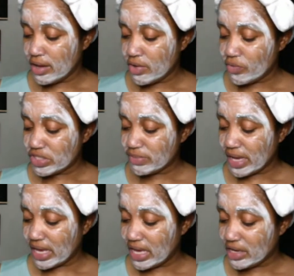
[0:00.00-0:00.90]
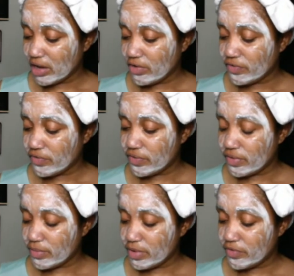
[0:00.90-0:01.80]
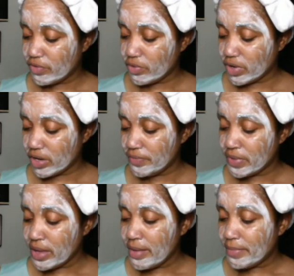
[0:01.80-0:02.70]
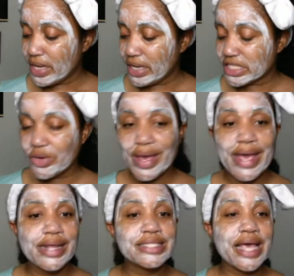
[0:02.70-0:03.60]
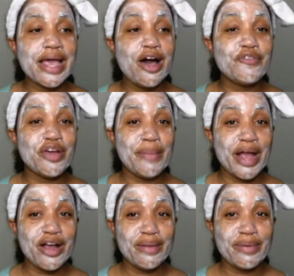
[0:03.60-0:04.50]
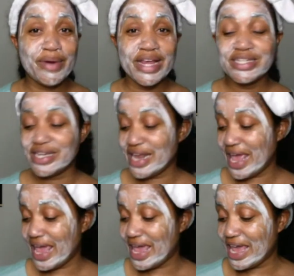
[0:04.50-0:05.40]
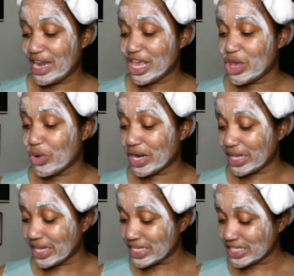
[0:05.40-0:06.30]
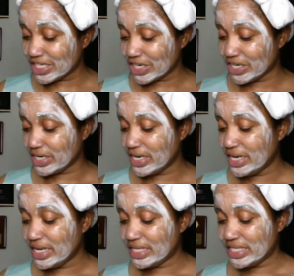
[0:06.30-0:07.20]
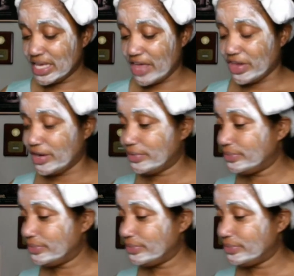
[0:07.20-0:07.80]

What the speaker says: rinse my hand off before, but let's go ahead and take off your microdermabrasion and your cleanser together.